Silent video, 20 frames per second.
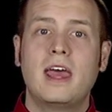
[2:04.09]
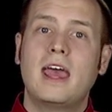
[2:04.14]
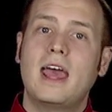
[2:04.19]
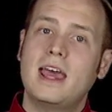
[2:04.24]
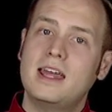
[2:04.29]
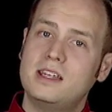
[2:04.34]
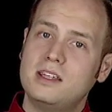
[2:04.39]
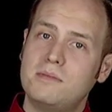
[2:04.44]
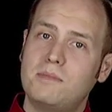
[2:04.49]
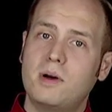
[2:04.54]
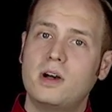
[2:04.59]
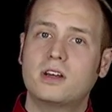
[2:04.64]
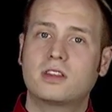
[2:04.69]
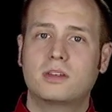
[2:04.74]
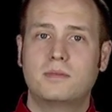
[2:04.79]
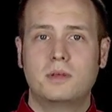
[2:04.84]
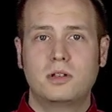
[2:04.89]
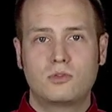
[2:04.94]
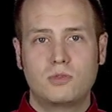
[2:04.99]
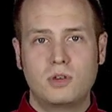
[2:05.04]
and debug
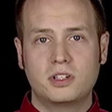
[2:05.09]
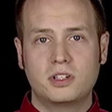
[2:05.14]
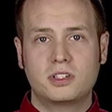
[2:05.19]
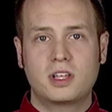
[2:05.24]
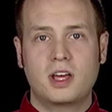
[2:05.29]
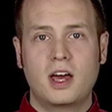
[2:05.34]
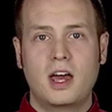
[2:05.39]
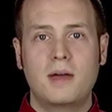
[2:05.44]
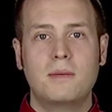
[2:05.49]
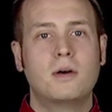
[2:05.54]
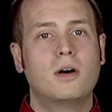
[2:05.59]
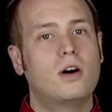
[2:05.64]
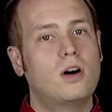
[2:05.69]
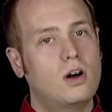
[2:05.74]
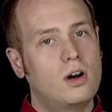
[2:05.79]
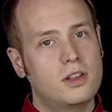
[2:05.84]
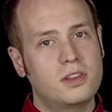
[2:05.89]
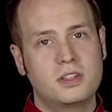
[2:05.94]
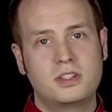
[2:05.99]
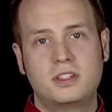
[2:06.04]
them in time
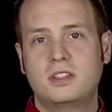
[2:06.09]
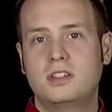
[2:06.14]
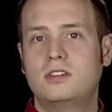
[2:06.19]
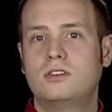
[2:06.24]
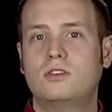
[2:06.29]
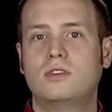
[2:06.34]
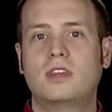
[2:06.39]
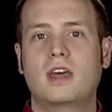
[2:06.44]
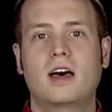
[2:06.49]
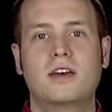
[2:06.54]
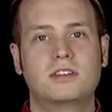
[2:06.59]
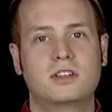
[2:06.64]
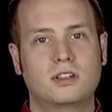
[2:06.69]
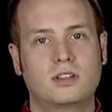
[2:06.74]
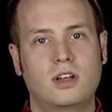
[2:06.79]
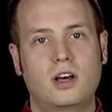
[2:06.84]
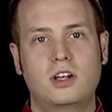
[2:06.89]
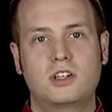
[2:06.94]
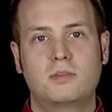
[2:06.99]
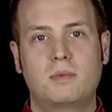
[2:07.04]
on the C2000
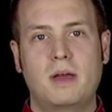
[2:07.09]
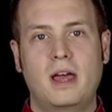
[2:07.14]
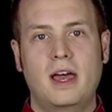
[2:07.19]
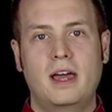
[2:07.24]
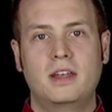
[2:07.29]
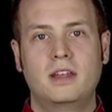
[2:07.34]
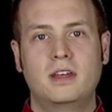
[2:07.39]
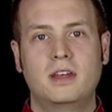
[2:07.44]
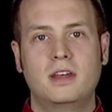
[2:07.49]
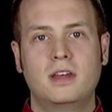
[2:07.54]
LaunchPad.